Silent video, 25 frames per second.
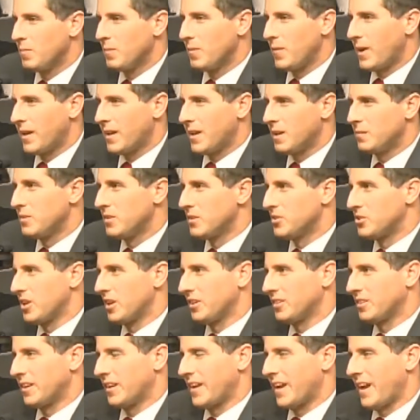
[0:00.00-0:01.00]
My name is
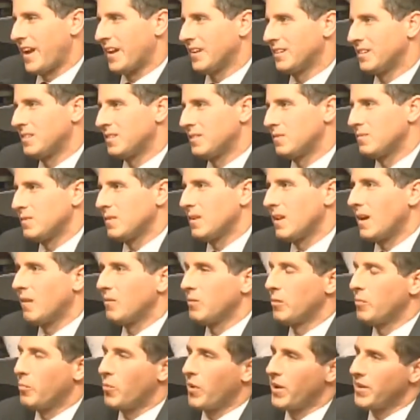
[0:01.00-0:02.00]
Justin Katz. I'm
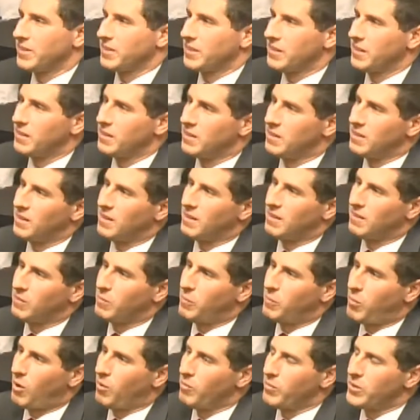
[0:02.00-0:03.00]
the president of the
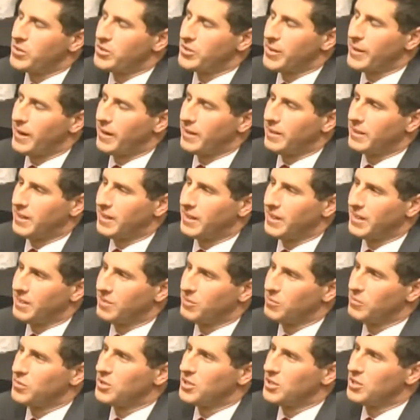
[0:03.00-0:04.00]
Palm Beach County
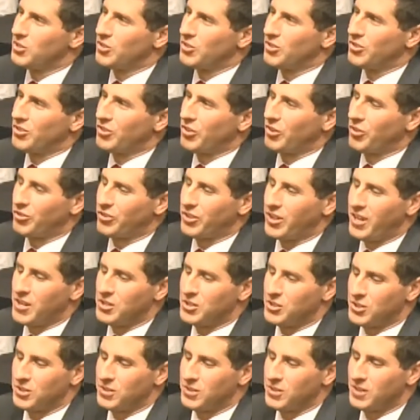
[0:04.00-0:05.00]
Classroom Teachers
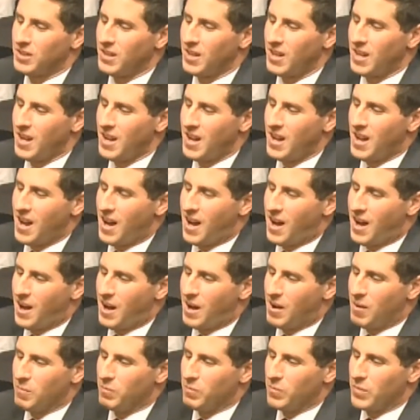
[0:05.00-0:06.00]
Association.
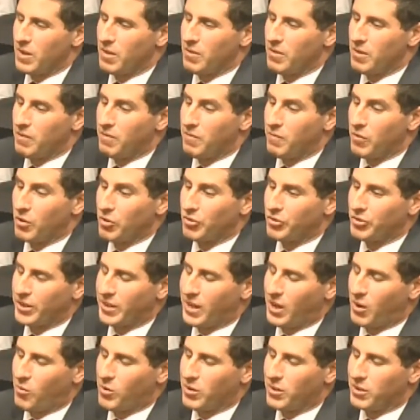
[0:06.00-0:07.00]
Um, the first thing
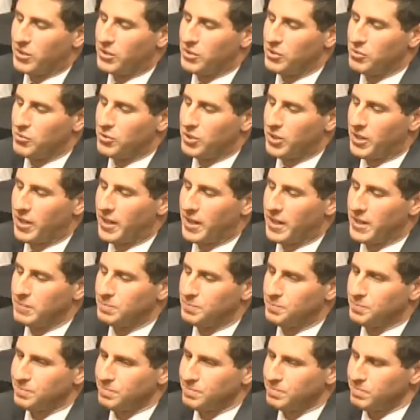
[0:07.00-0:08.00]
I wanted to do tonight
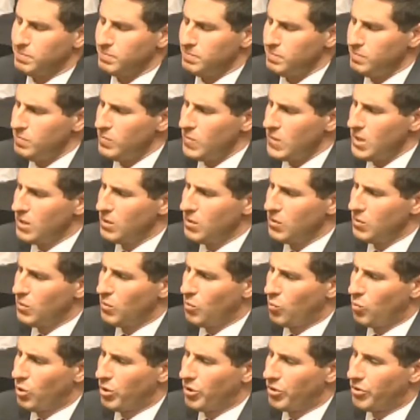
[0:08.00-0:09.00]

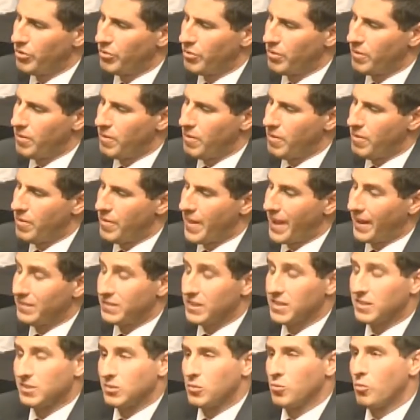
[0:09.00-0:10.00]
was thank
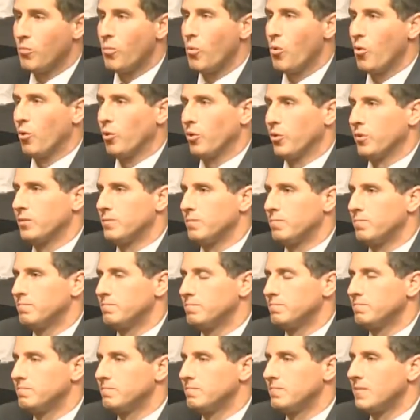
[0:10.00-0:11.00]
the school board
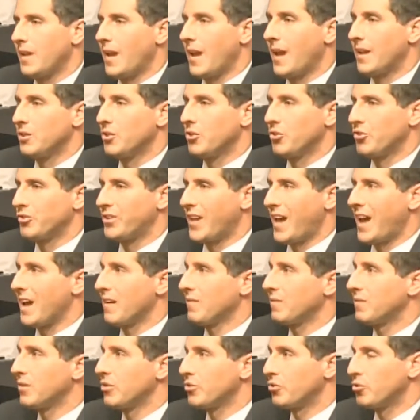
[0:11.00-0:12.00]
and your
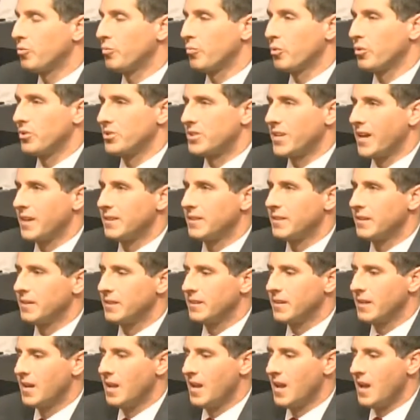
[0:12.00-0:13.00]
staff and the
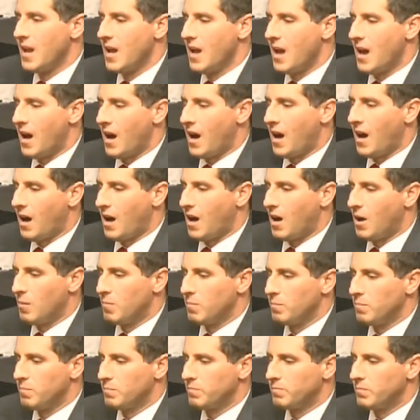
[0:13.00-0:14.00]
superintendent
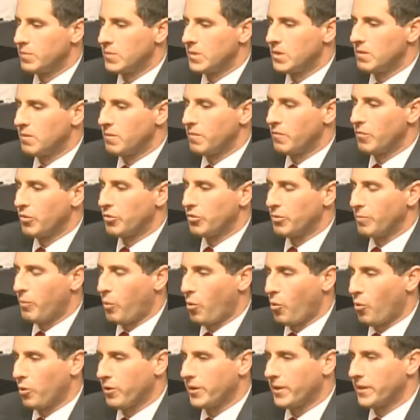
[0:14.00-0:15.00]
um, for
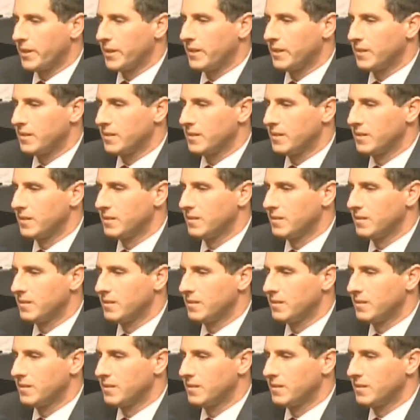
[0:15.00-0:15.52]
supporting